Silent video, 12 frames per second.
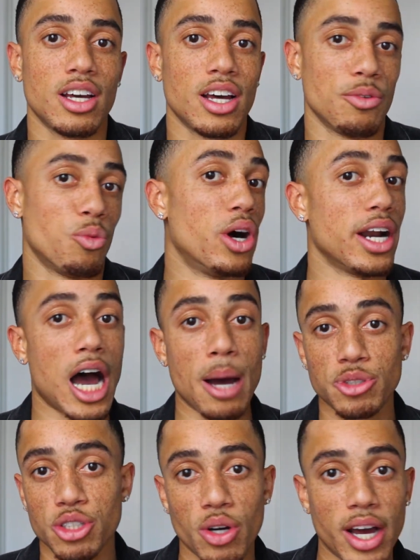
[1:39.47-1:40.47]
one
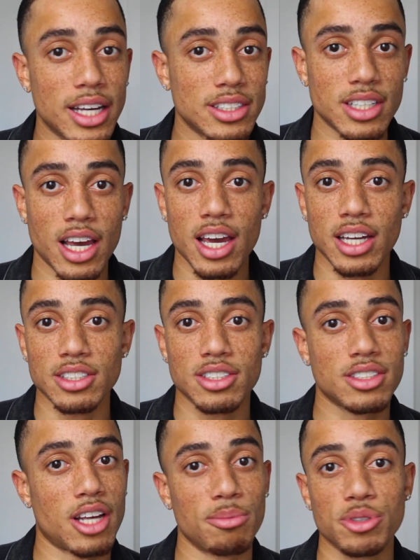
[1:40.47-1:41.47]
optional essay and
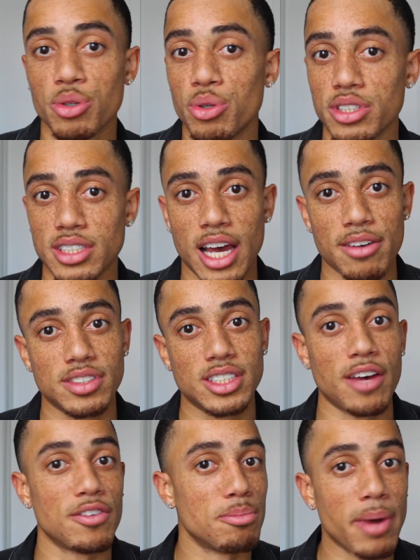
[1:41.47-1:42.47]
some schools have
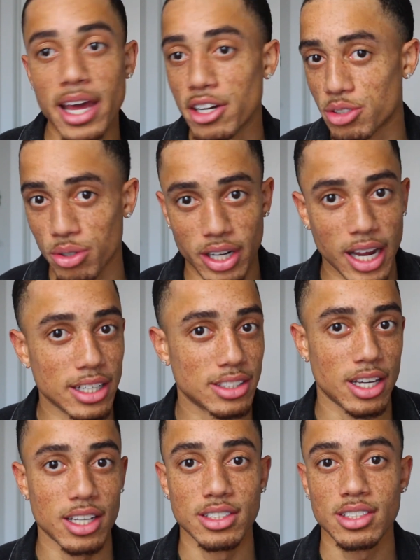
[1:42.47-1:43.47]
seven mandatory
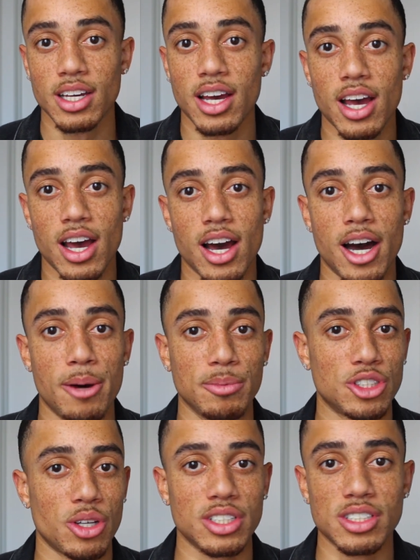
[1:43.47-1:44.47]
essays, um,
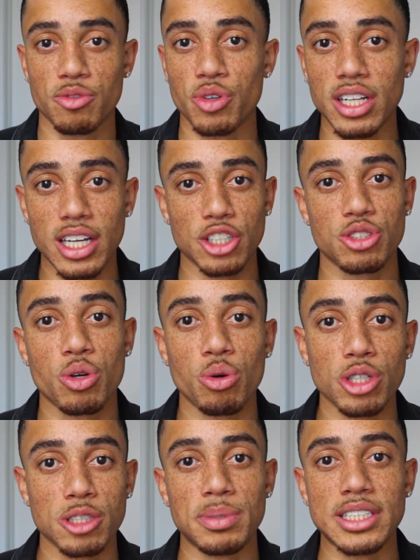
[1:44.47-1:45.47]
and so this is really a
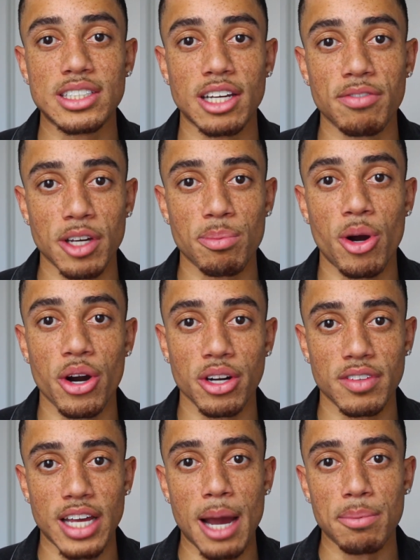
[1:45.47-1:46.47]
school specific part
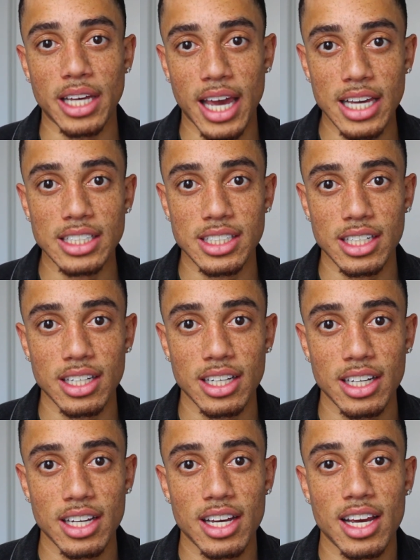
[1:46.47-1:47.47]
of the application.
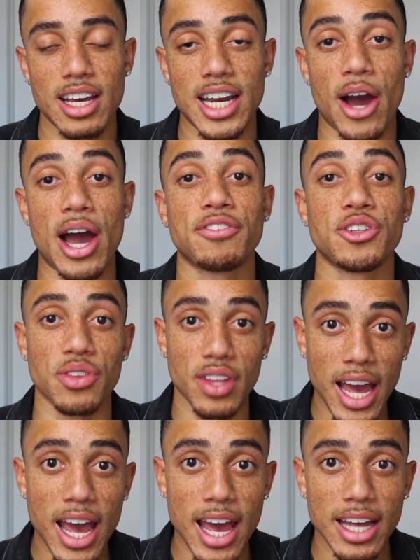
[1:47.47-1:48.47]
Now after
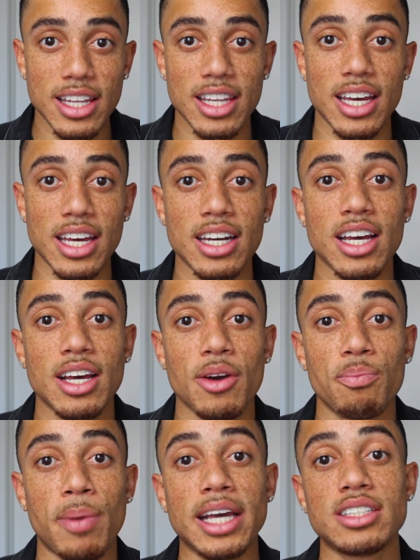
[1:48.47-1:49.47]
that, then
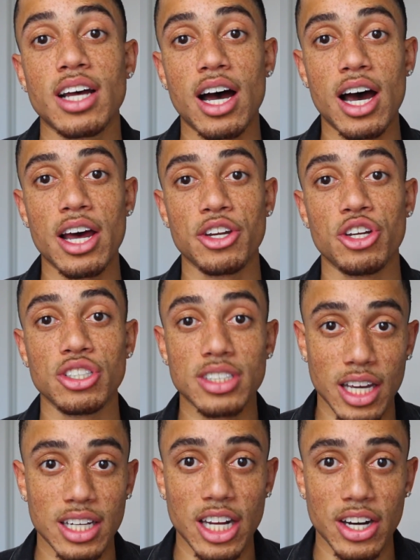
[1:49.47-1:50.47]
based on your
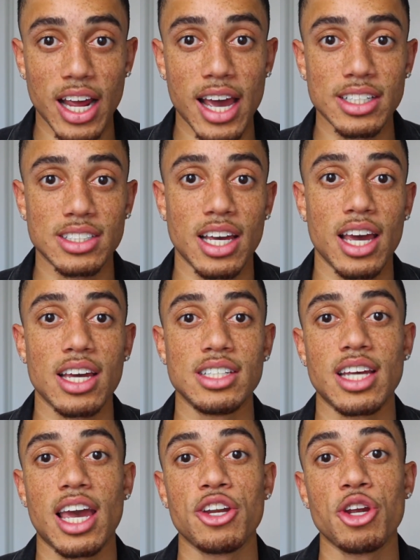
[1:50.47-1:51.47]
secondary
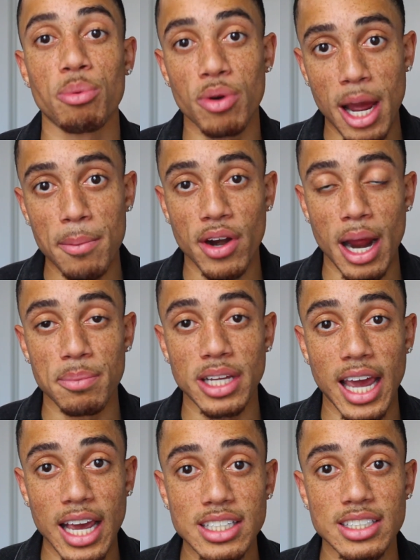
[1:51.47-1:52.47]
essays and your primary
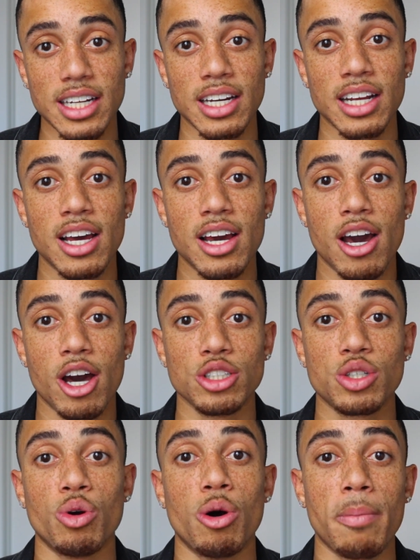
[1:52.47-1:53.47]
application, a
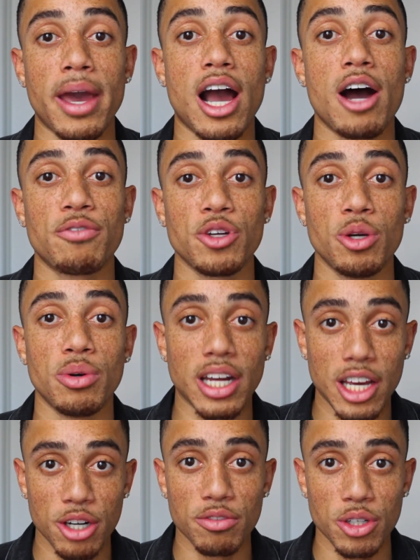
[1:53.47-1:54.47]
school may offer you an
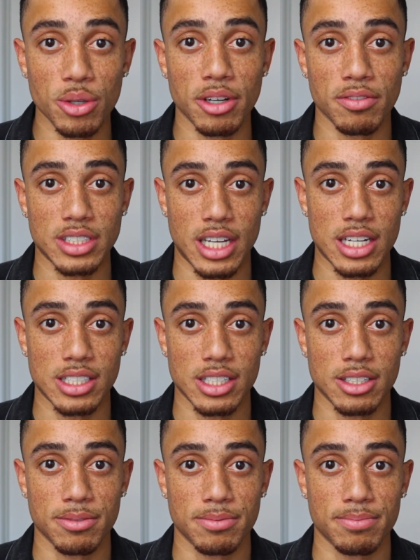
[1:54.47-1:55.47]
interview invitation.